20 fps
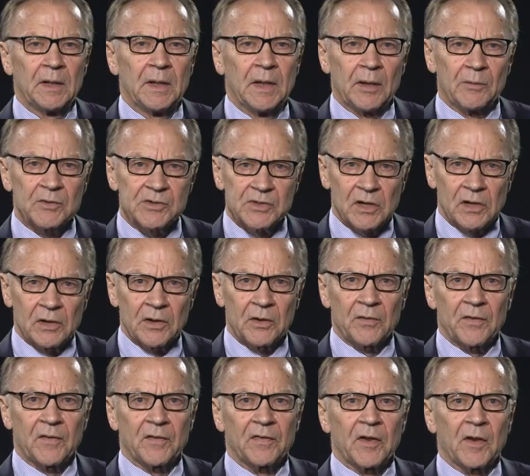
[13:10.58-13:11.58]
It was
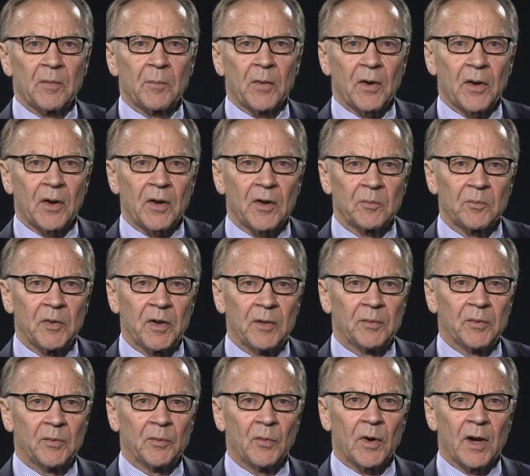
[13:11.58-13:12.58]
clear that the American
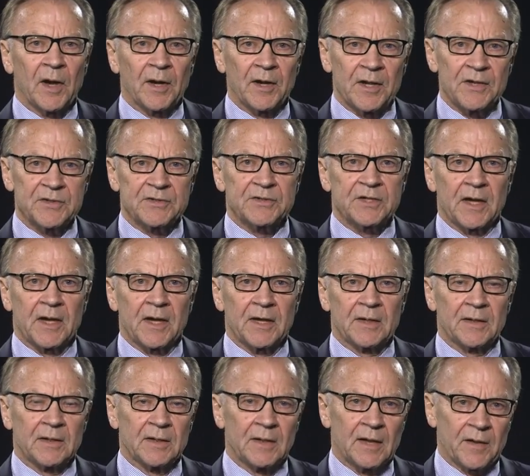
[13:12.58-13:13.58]
people were on his
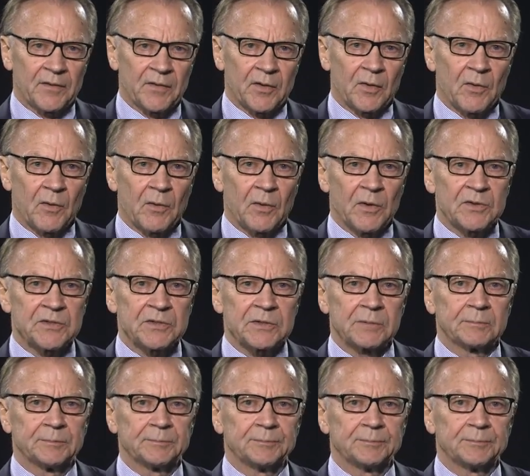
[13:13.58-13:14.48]
side, not the courts.